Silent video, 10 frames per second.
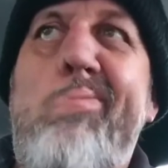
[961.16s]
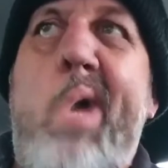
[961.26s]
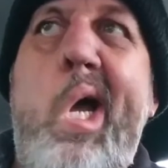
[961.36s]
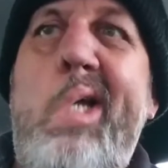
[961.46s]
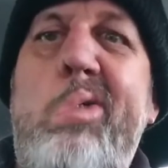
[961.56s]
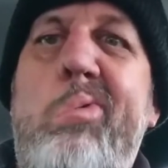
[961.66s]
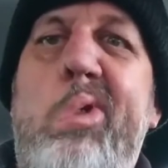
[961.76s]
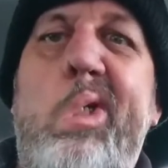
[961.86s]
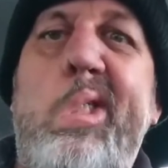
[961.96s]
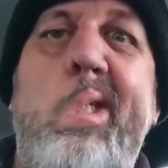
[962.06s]
module
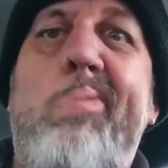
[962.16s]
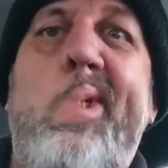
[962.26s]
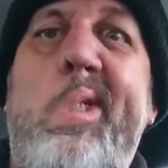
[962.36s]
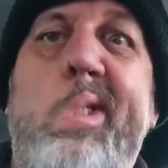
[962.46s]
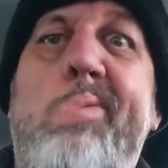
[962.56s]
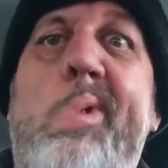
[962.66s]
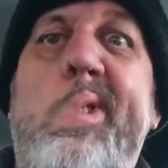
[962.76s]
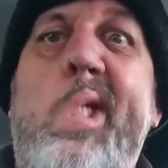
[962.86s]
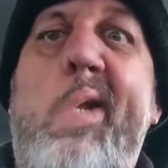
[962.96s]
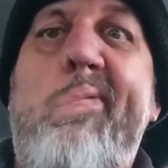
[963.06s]
or something you're supposed
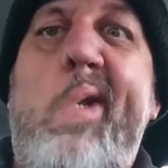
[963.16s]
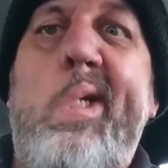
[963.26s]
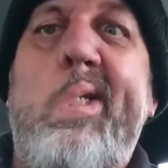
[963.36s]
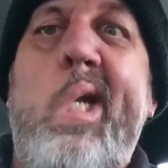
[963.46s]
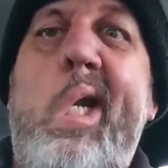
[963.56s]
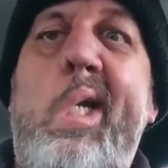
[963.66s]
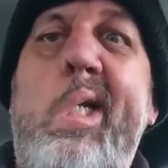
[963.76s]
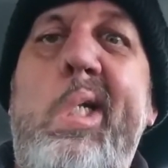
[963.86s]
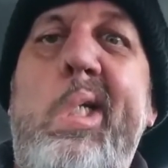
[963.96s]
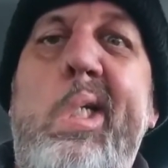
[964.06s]
to have on your car
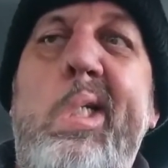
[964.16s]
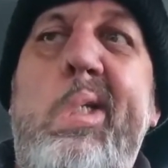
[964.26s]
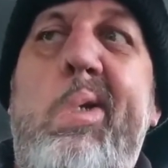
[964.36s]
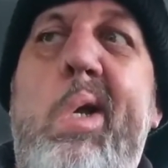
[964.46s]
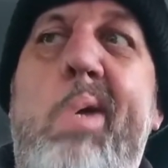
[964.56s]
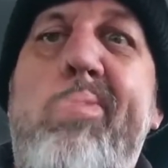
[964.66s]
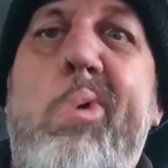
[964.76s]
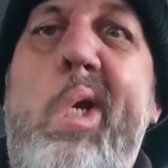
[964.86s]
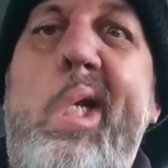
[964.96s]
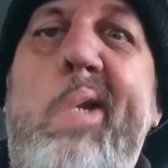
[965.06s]
to
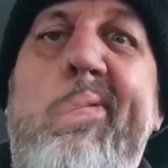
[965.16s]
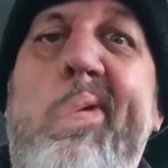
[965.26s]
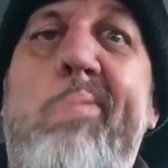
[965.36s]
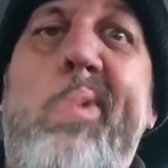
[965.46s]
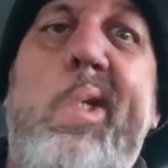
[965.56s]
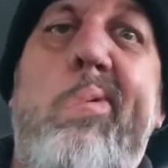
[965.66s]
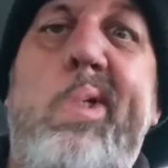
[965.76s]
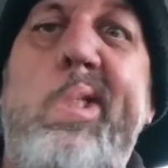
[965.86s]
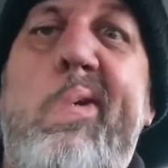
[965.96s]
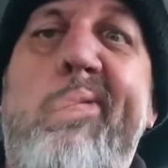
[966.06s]
upgrade it from the
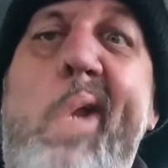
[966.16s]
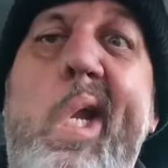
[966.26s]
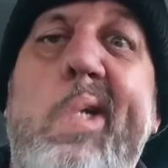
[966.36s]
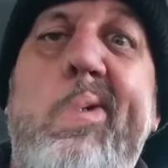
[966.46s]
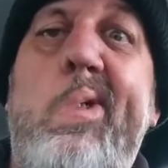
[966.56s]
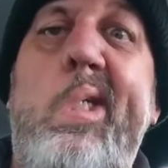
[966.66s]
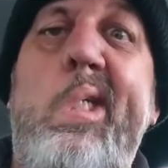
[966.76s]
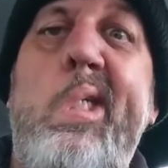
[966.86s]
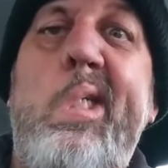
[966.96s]
original factory